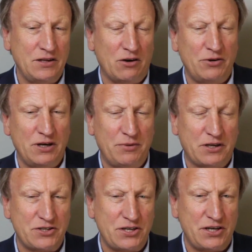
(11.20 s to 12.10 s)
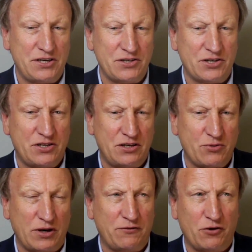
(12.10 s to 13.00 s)
Not really, because it is a
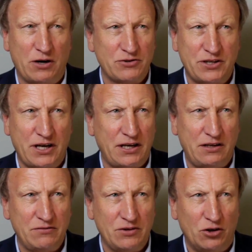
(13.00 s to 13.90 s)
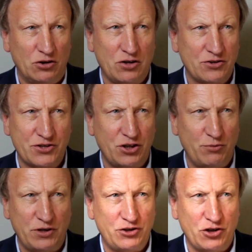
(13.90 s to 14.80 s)
24 hours a day,
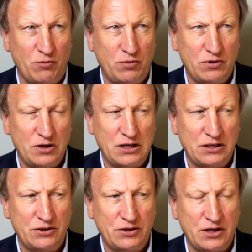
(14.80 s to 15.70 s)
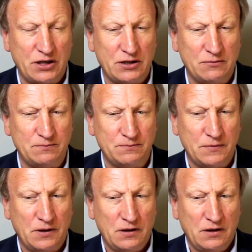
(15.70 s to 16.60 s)
all-consuming job, and
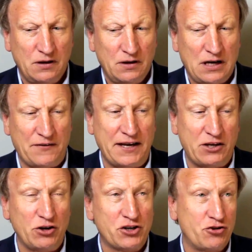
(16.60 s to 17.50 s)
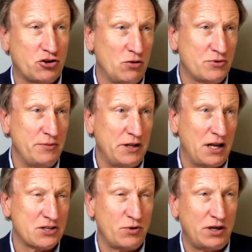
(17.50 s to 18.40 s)
I think it only struck home to me
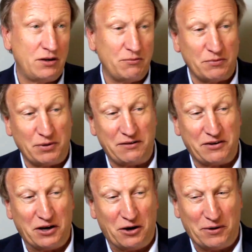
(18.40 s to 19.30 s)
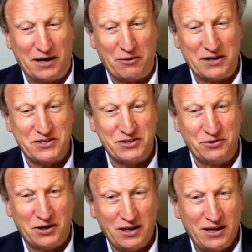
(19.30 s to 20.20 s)
last week, believe it or not, when I went
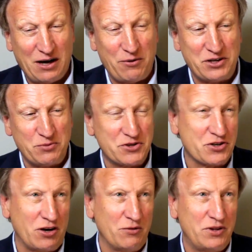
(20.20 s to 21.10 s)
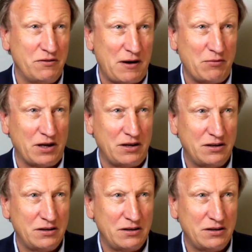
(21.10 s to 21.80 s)
up to Scotland with the family,